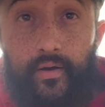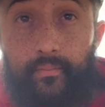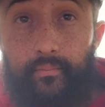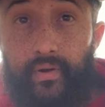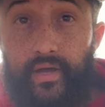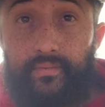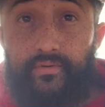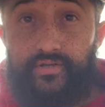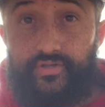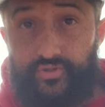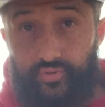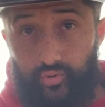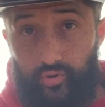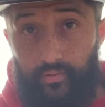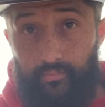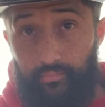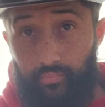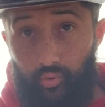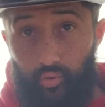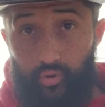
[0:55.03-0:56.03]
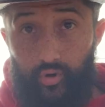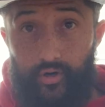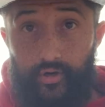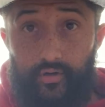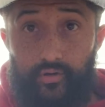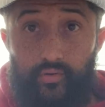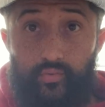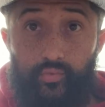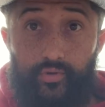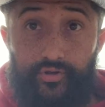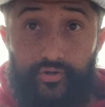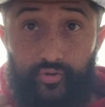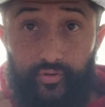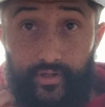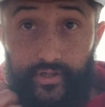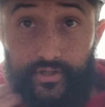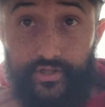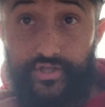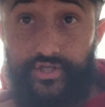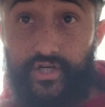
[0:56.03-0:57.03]
Babies who are born with
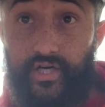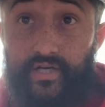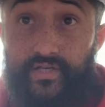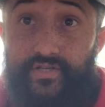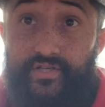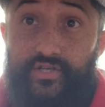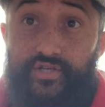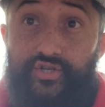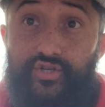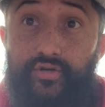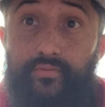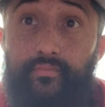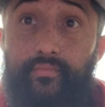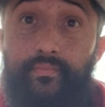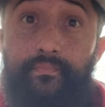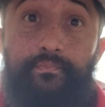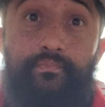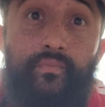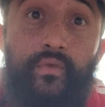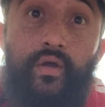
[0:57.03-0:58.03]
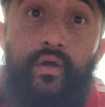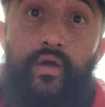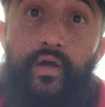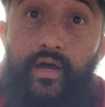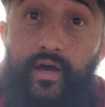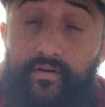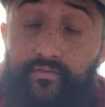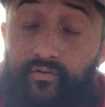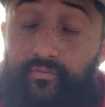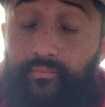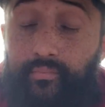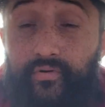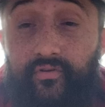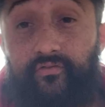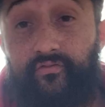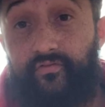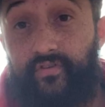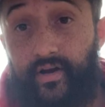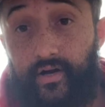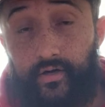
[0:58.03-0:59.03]
Cri-Du-Chat syndrome have a
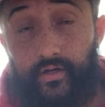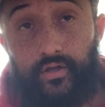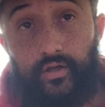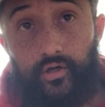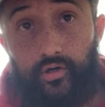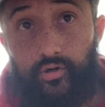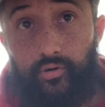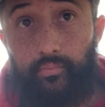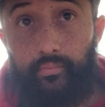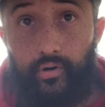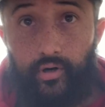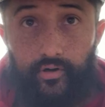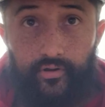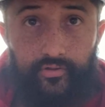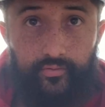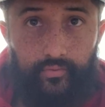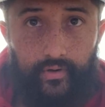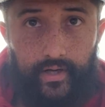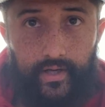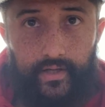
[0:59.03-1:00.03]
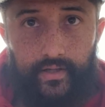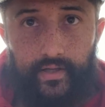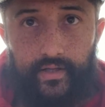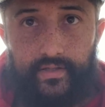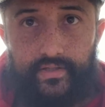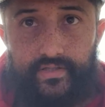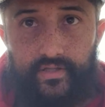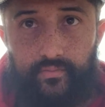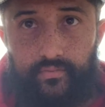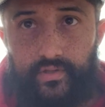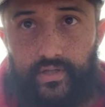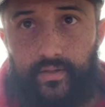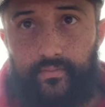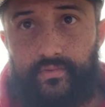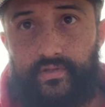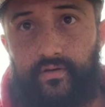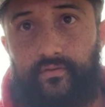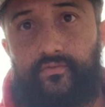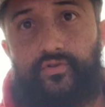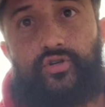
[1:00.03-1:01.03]
very low birth rate and
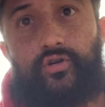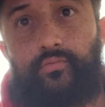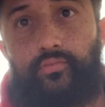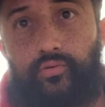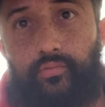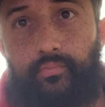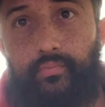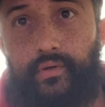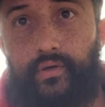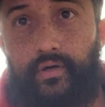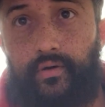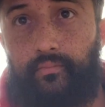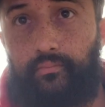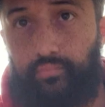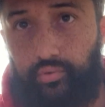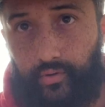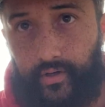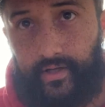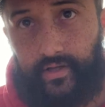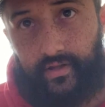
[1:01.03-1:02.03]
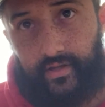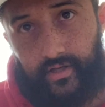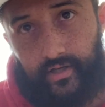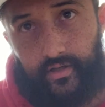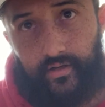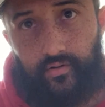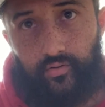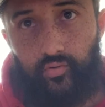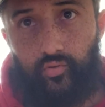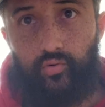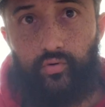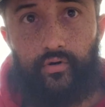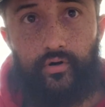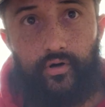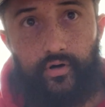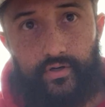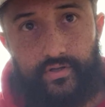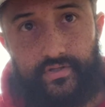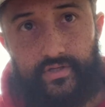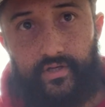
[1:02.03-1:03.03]
sometimes have trouble breathing or
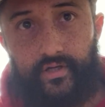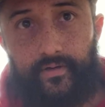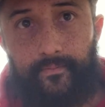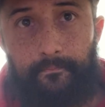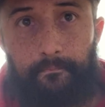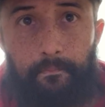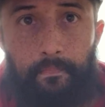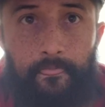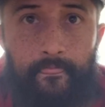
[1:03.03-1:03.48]
nursing.